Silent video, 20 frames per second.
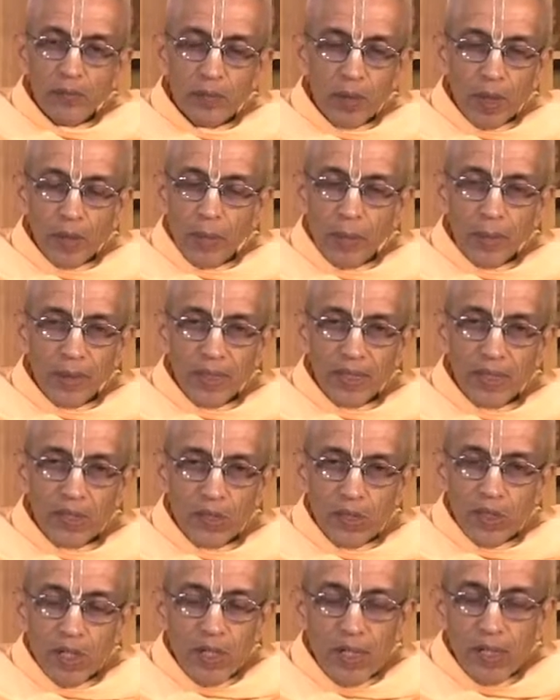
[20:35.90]
probably
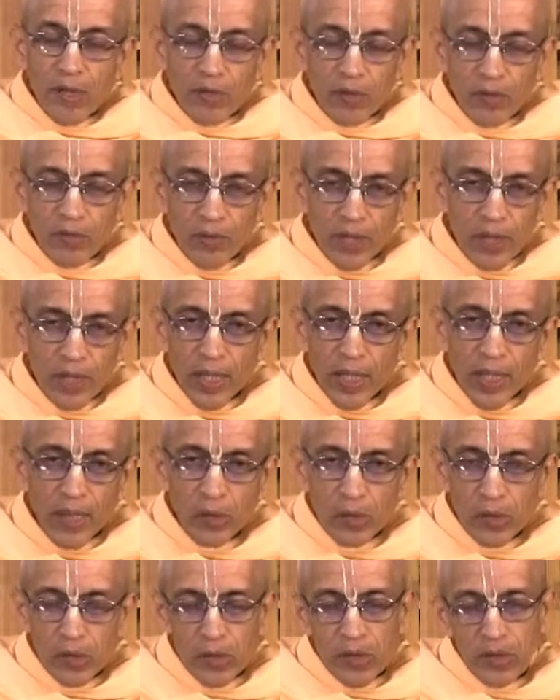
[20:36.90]
stir out of your
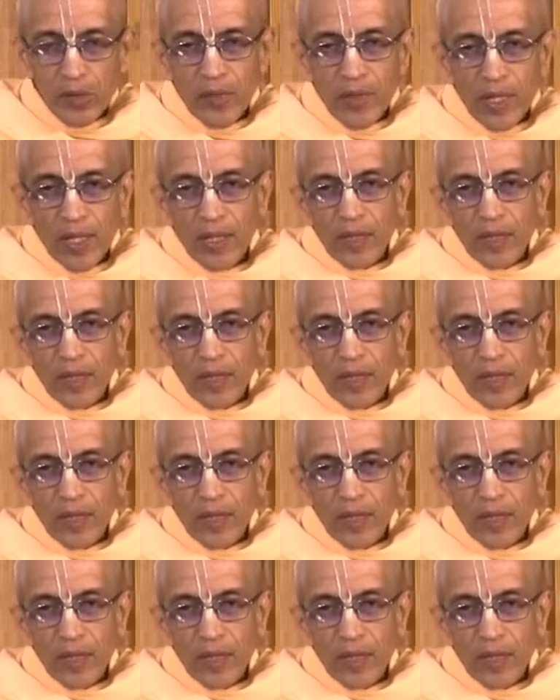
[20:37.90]
house.